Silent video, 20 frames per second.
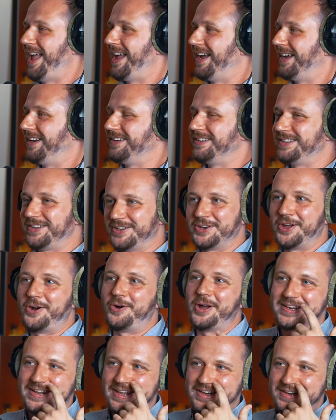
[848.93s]
and you know,
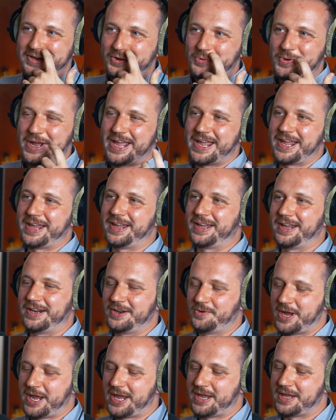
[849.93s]
and, and in a way, in
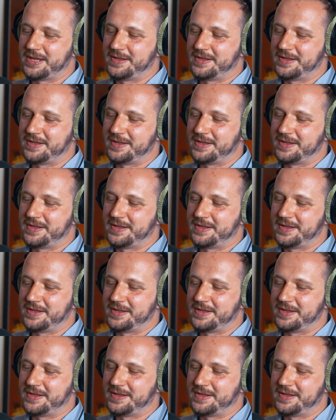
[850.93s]
a way,